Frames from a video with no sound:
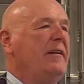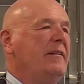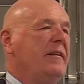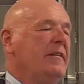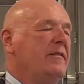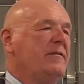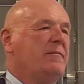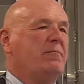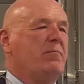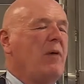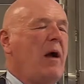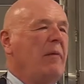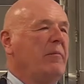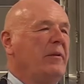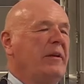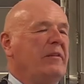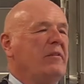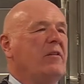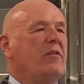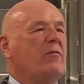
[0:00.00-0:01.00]
it's
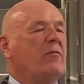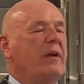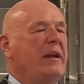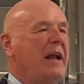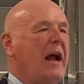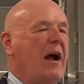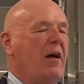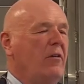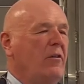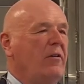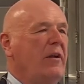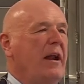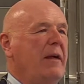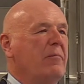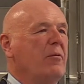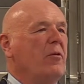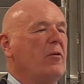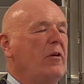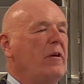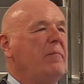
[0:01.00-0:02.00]
probably in the three dollar
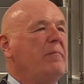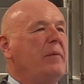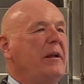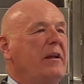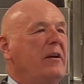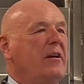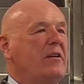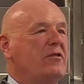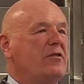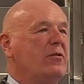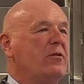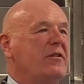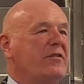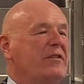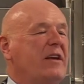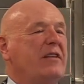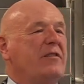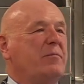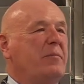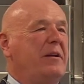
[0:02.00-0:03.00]
neighborhood because your
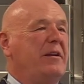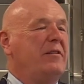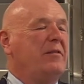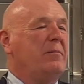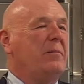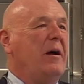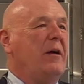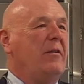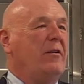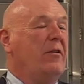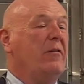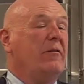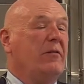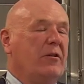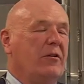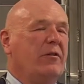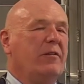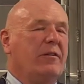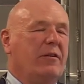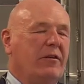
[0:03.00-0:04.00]
assessment is about your
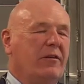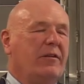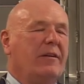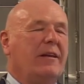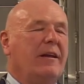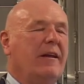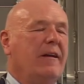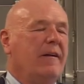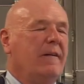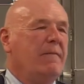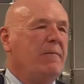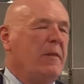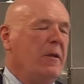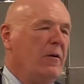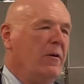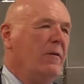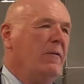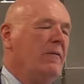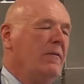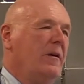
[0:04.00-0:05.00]
your your,
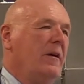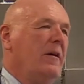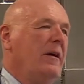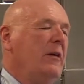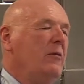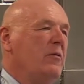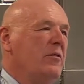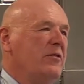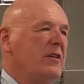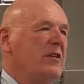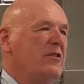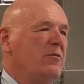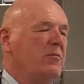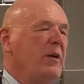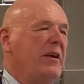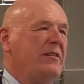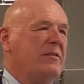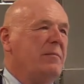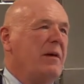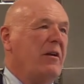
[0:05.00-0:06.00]
your uh, equalization
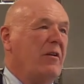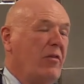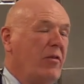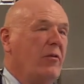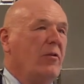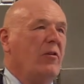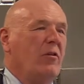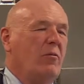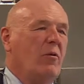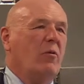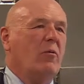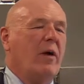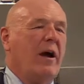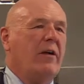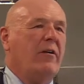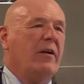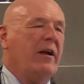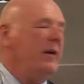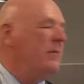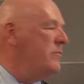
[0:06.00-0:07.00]
rate's about a third of what
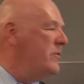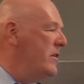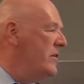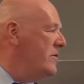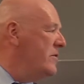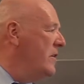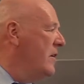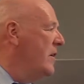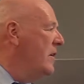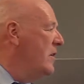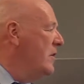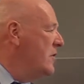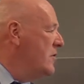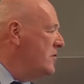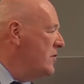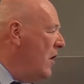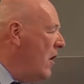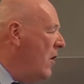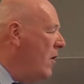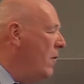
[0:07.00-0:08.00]
Rotterdam's is.
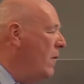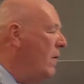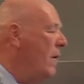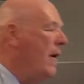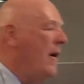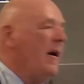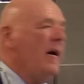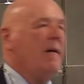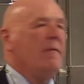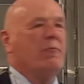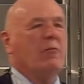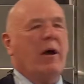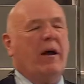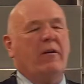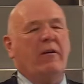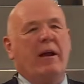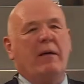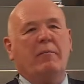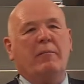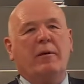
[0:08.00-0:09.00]
So uh,
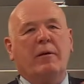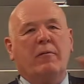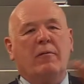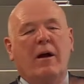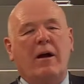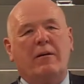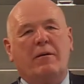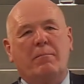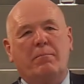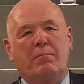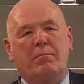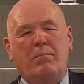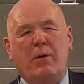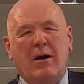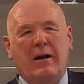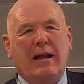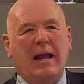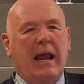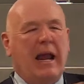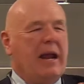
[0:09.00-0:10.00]
Rotterdam will be around a
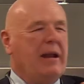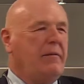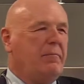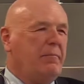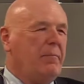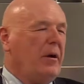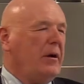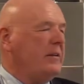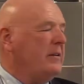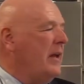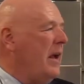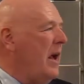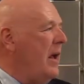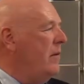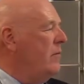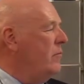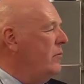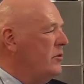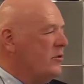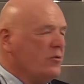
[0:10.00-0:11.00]
buck eight, buck
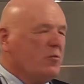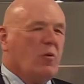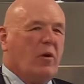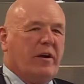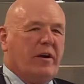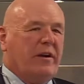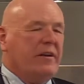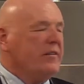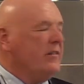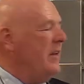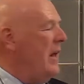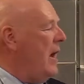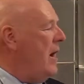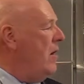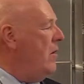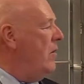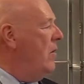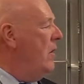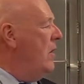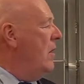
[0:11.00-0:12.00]
ten, which is what it is
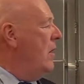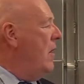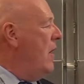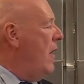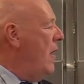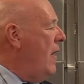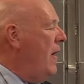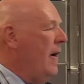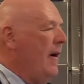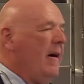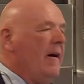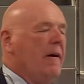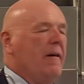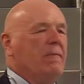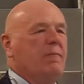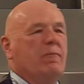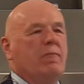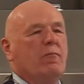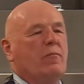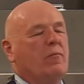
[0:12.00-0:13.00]
now
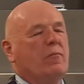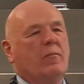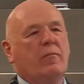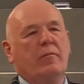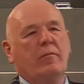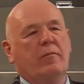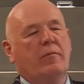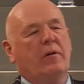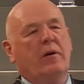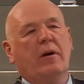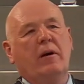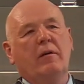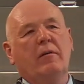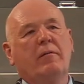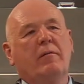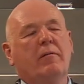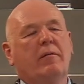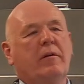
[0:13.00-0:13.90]
um, uh,